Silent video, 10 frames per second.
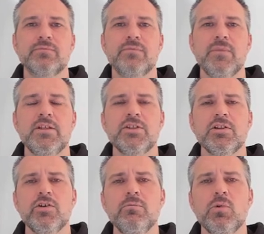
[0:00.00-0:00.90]
And to
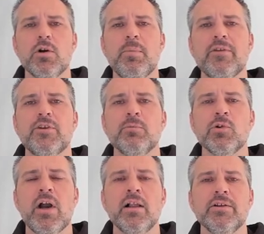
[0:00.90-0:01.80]
learn more about the
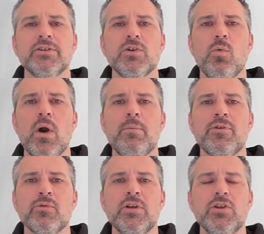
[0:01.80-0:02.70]
Moralis
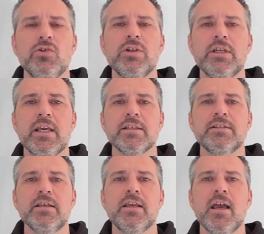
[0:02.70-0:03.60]
Web3 Unity
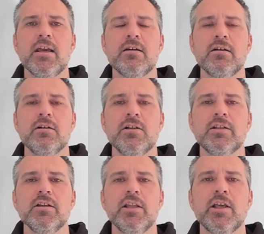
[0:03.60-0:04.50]
SDK,
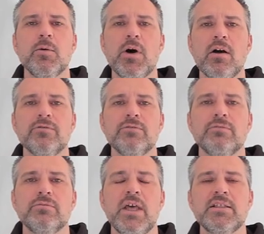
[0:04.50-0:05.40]
click the link above.
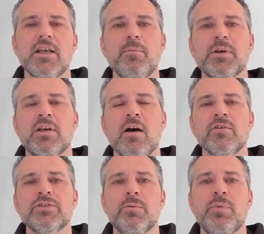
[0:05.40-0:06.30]
That topic
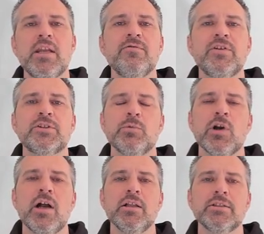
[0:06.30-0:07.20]
covers the benefits
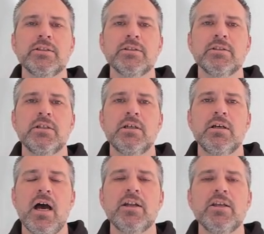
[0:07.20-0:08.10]
Moralis,
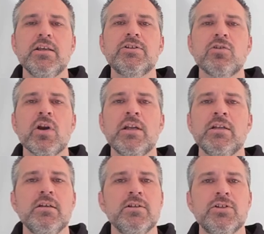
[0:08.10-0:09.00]
how to integrate
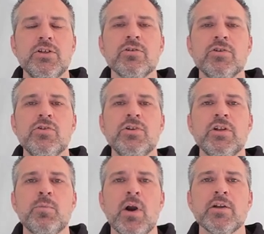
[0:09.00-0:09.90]
it into your
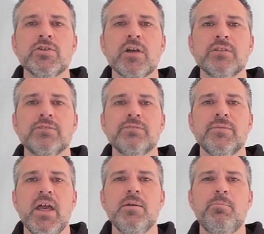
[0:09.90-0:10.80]
Unity project,
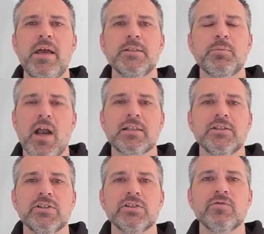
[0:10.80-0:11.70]
and best
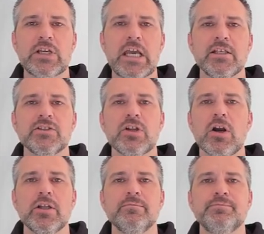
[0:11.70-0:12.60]
practices for getting started.